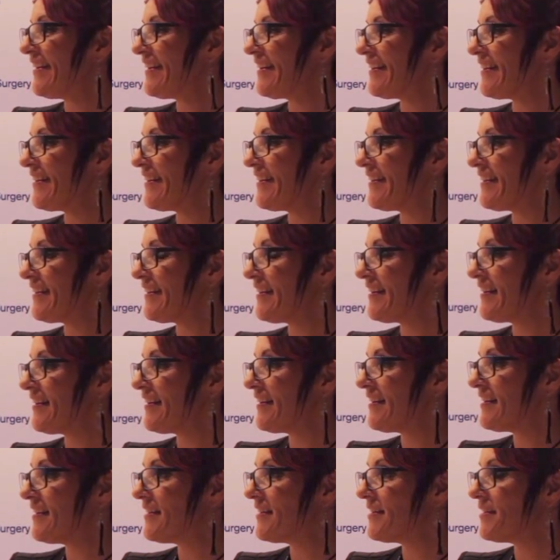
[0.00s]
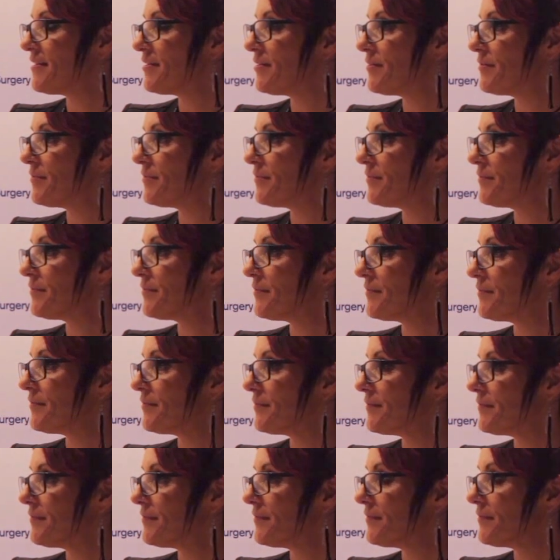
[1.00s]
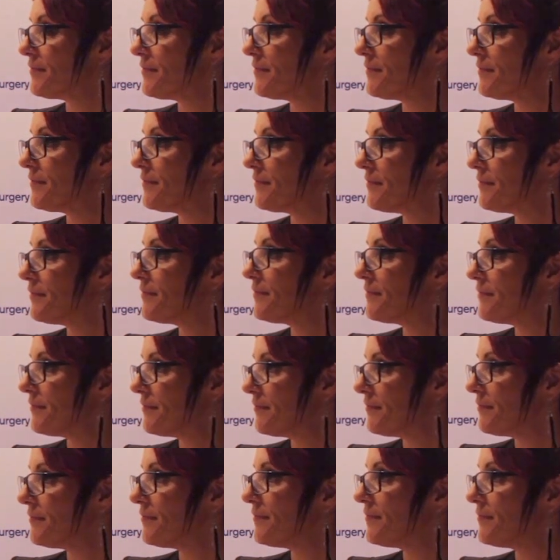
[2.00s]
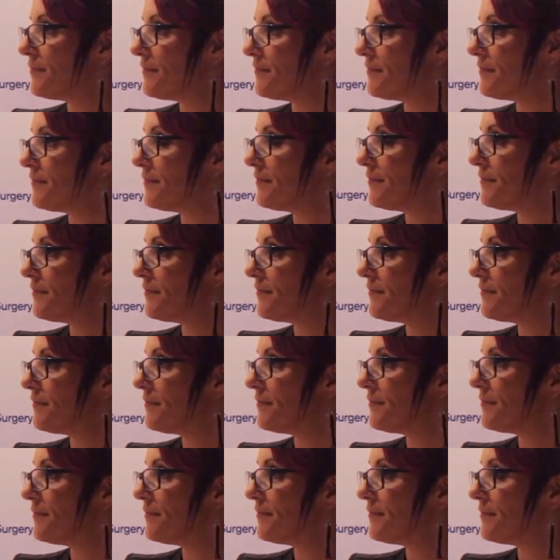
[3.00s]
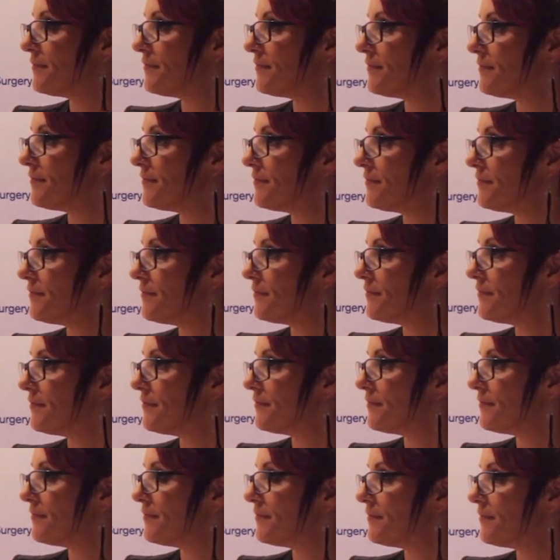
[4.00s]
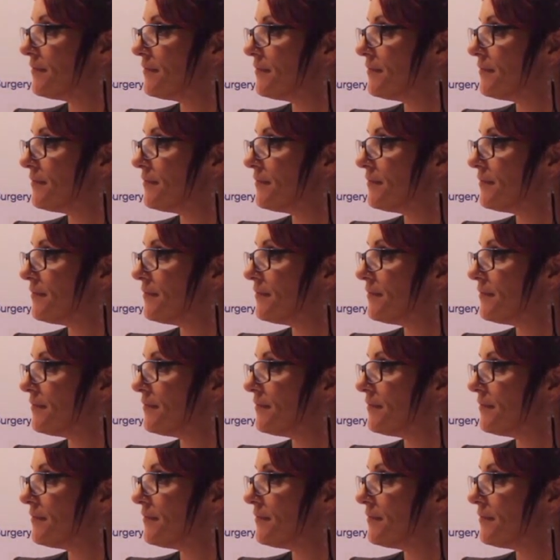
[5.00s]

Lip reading: (not speaking)